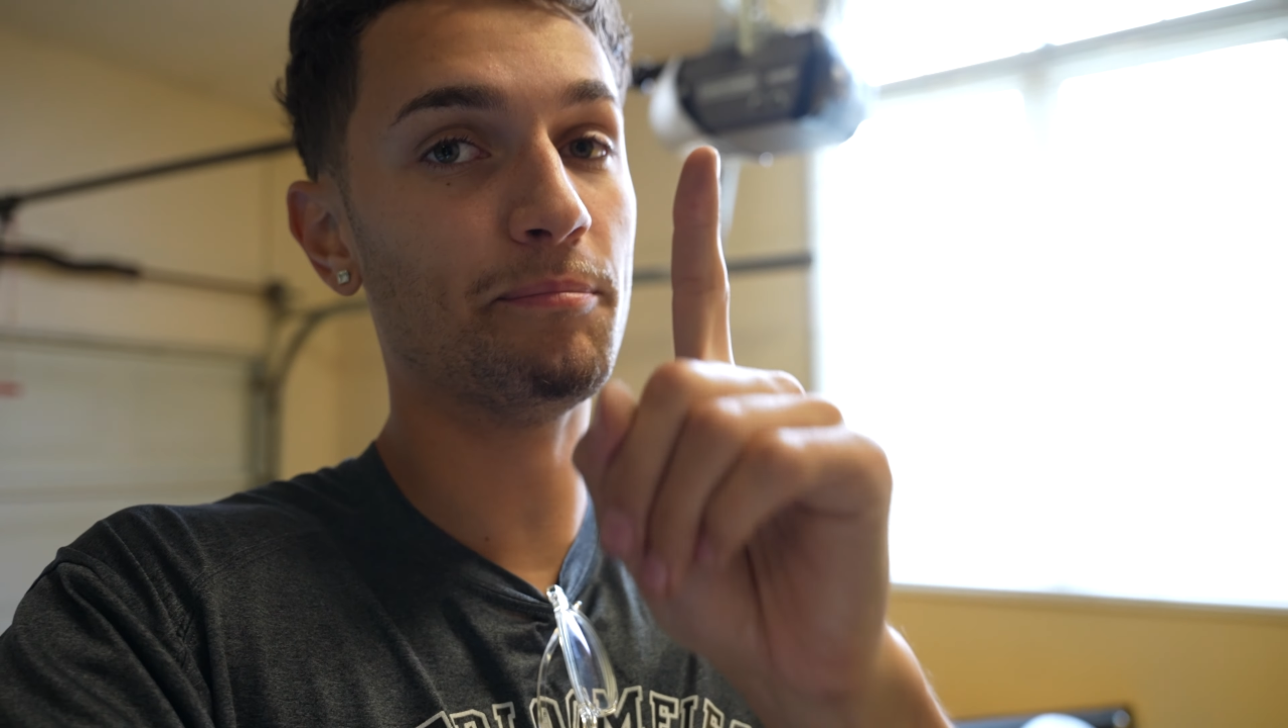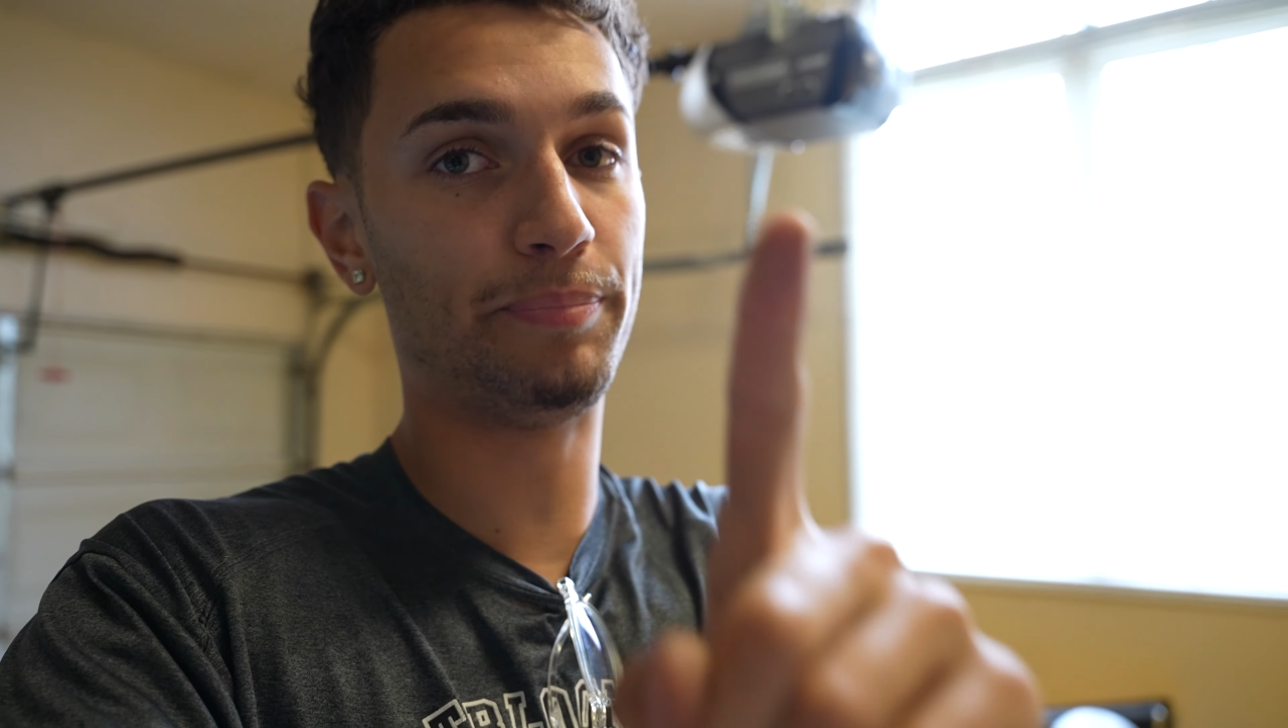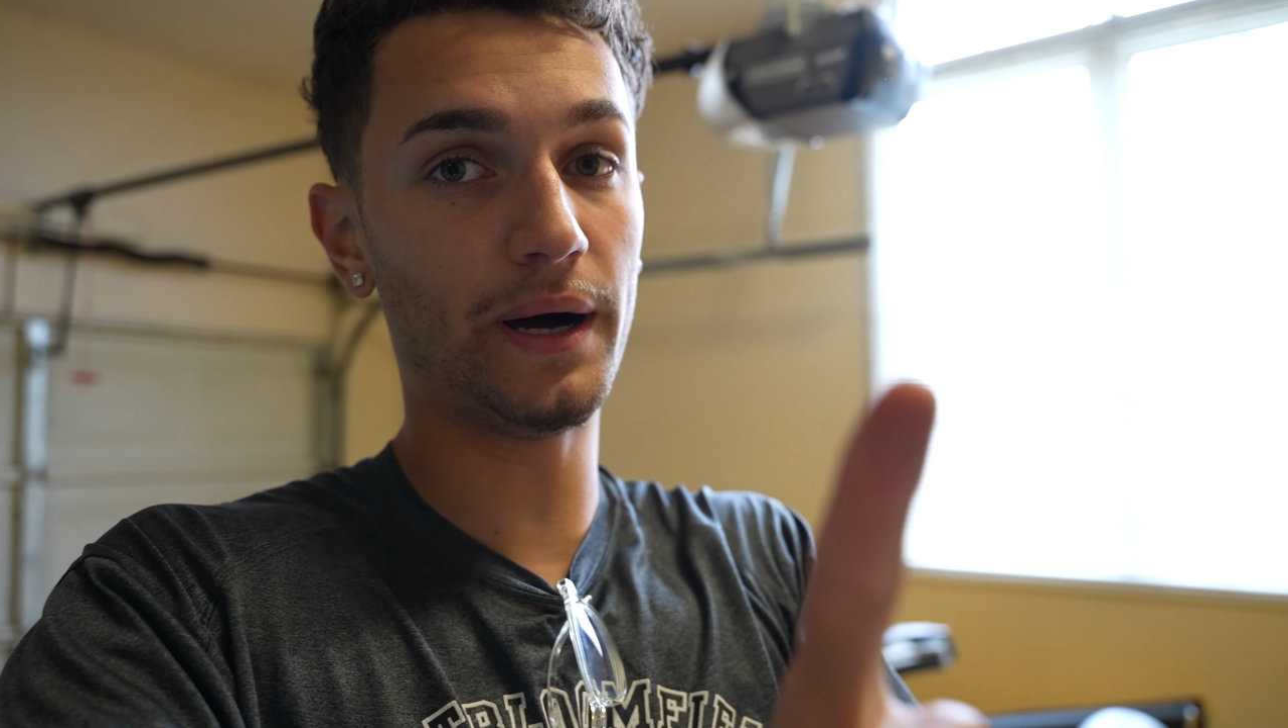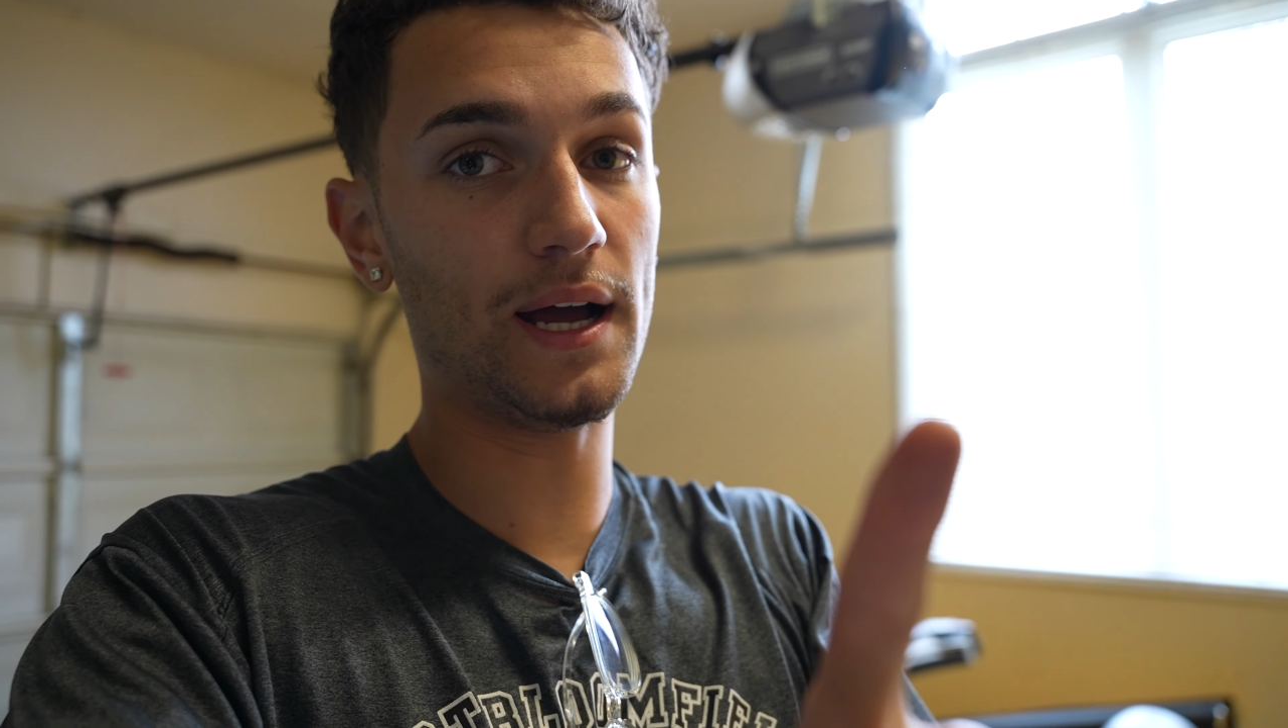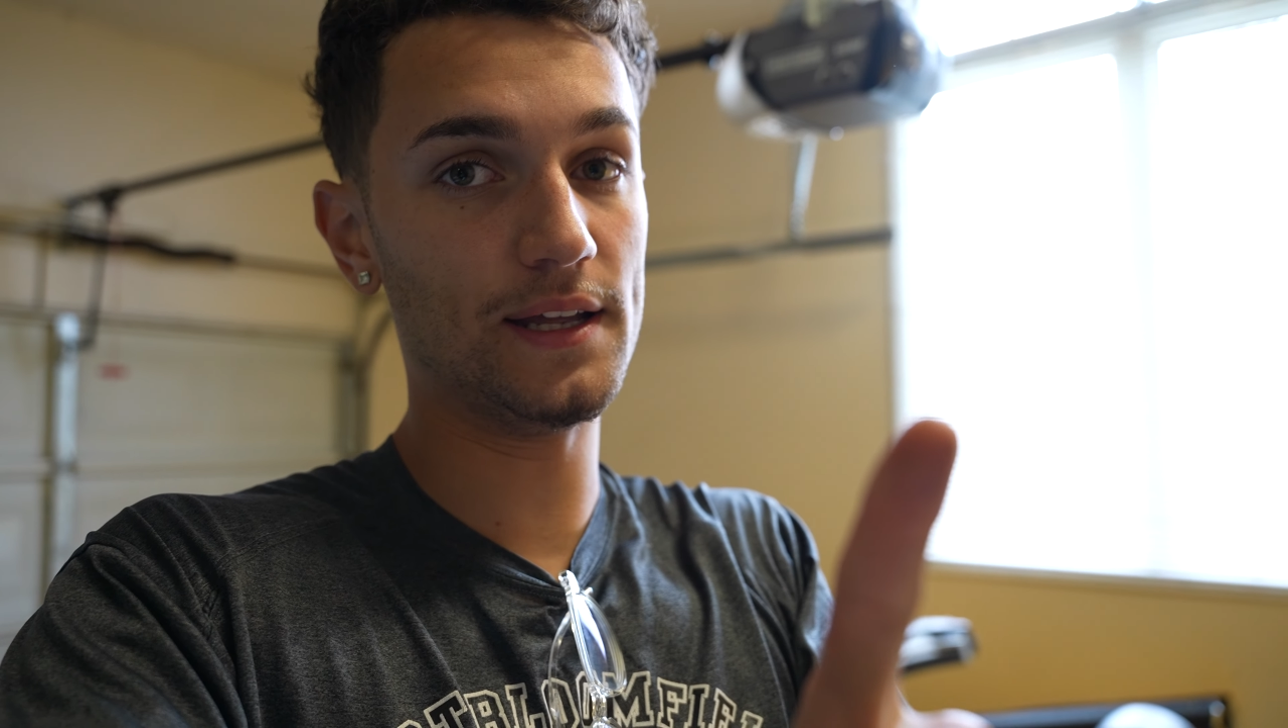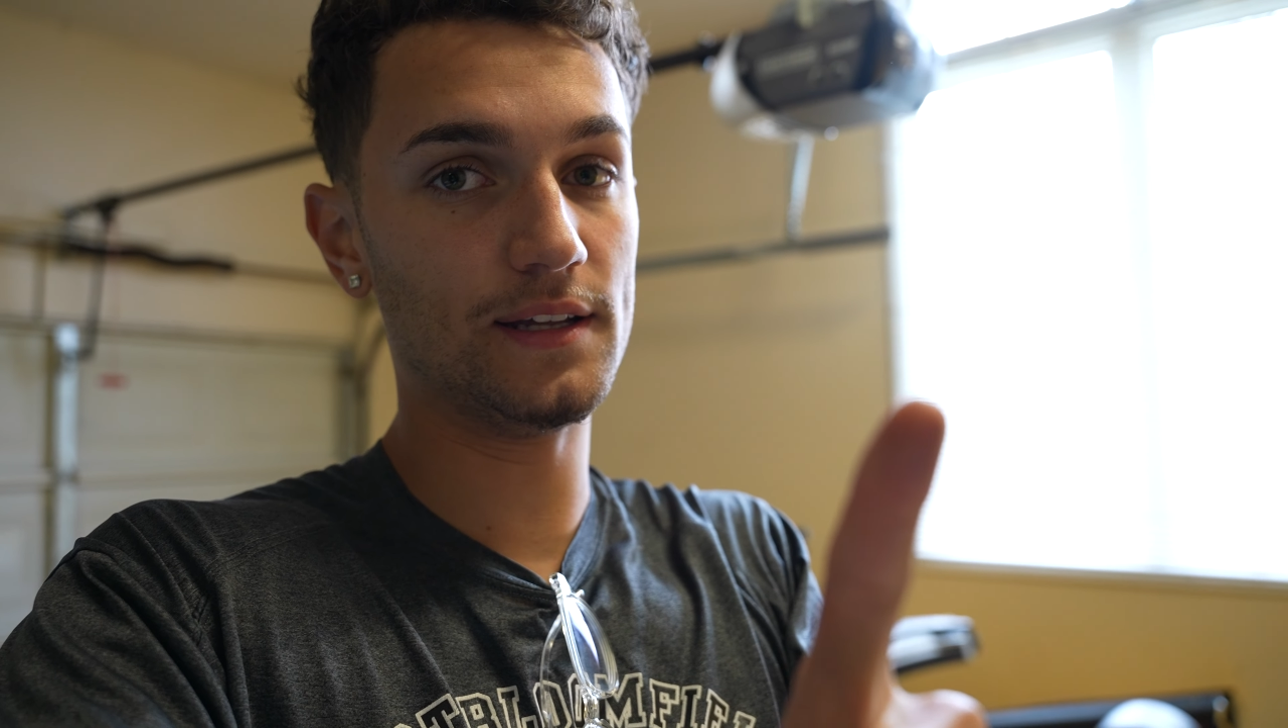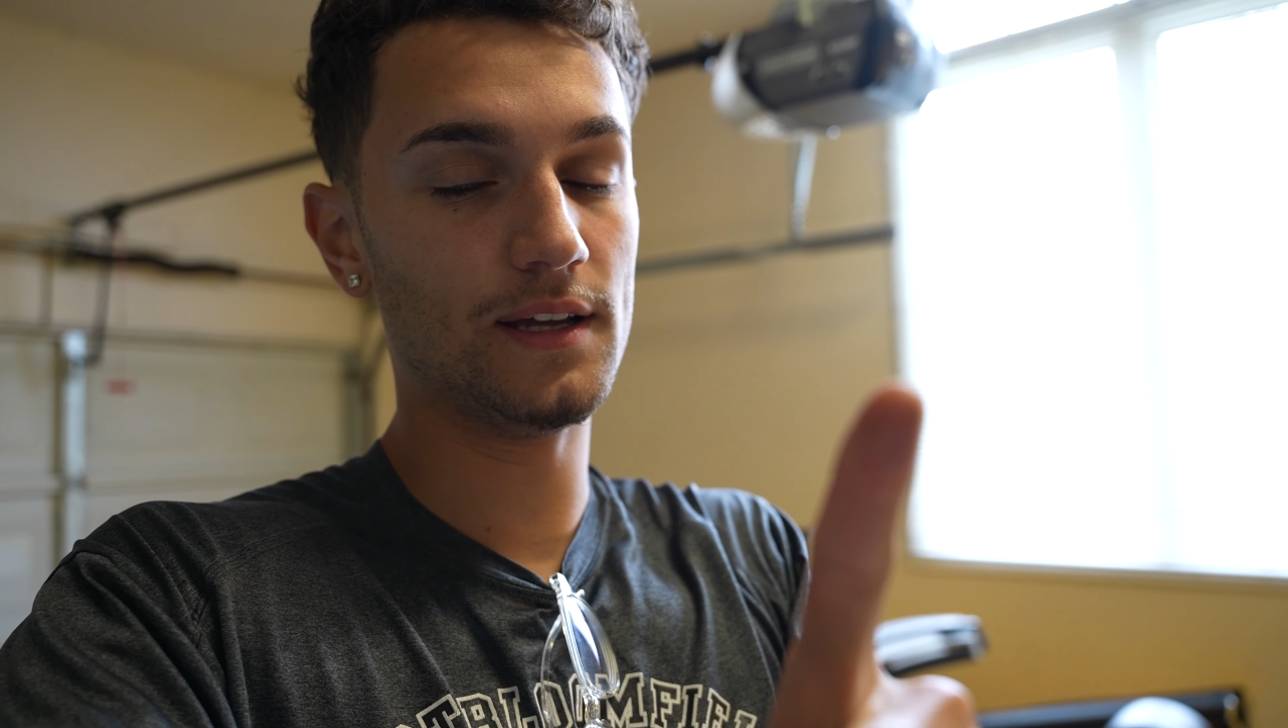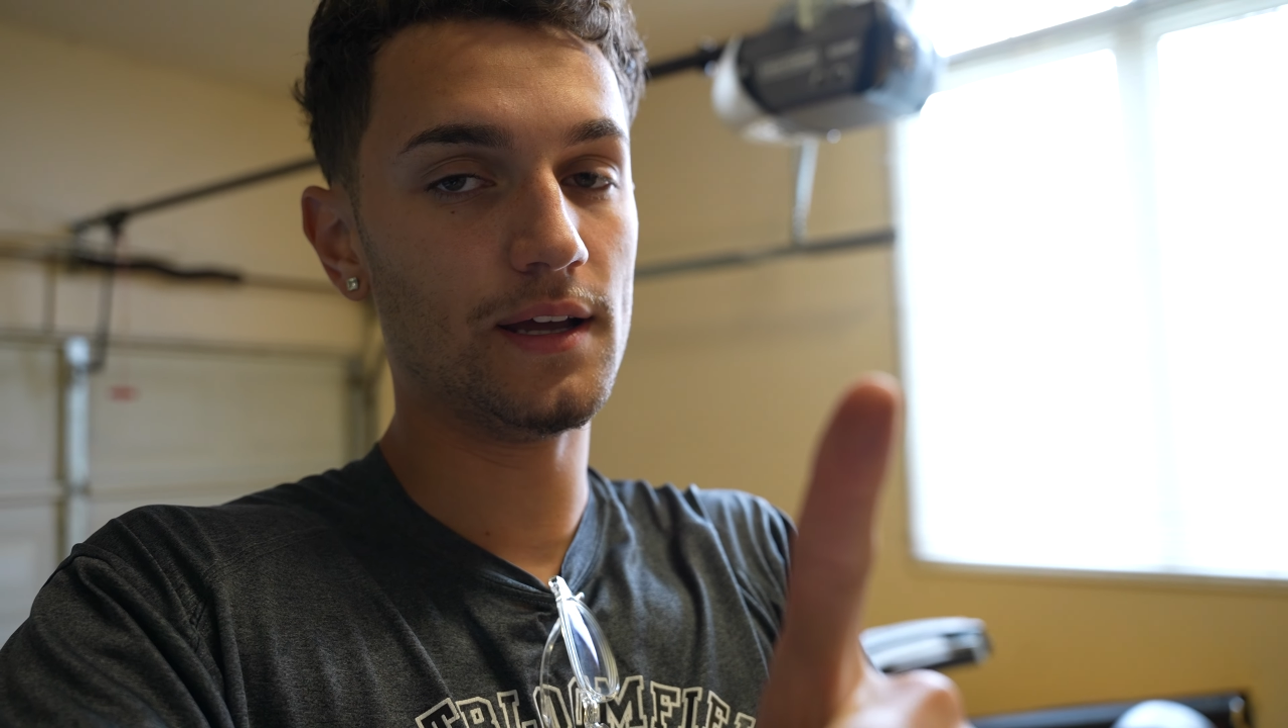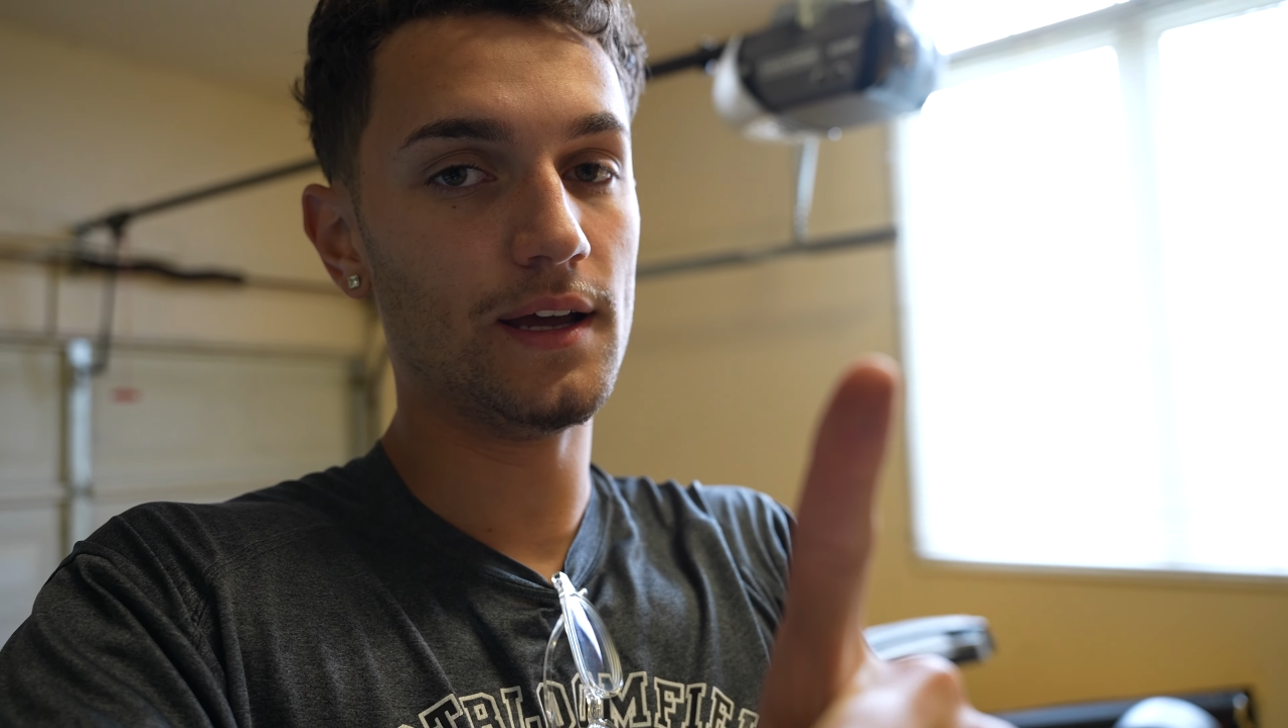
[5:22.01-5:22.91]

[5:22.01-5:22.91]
but